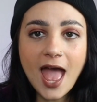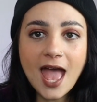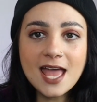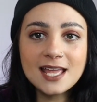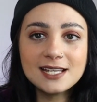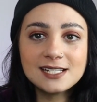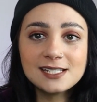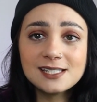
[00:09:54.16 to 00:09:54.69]

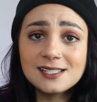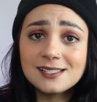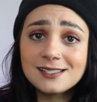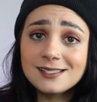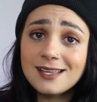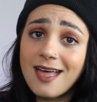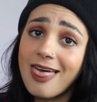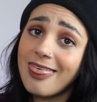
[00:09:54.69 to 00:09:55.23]

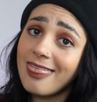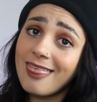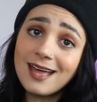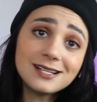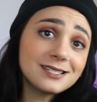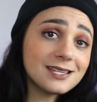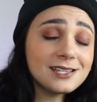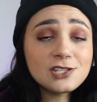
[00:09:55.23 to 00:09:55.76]
And
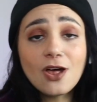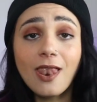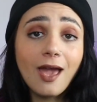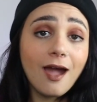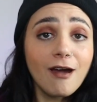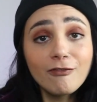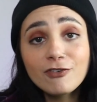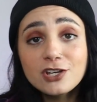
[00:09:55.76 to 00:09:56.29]
that is
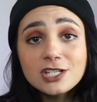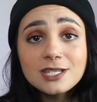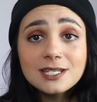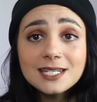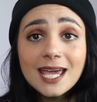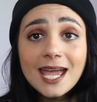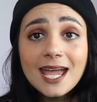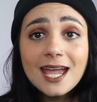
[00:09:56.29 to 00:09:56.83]
all I got for
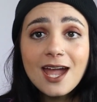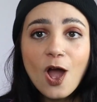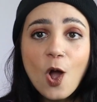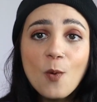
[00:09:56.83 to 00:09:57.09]
you today.